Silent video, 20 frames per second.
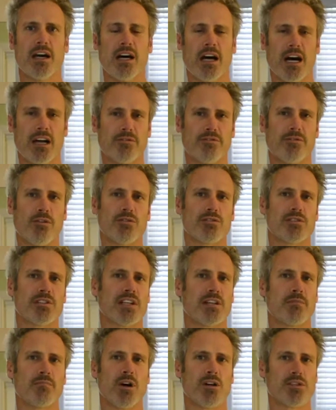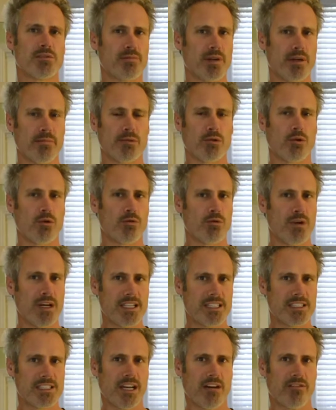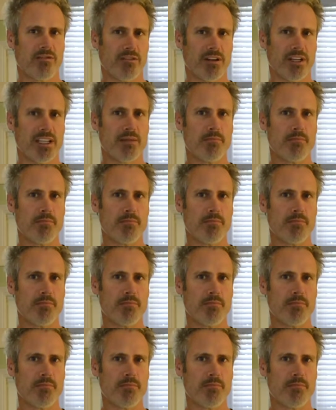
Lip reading: Unfortunately, most people are already suffering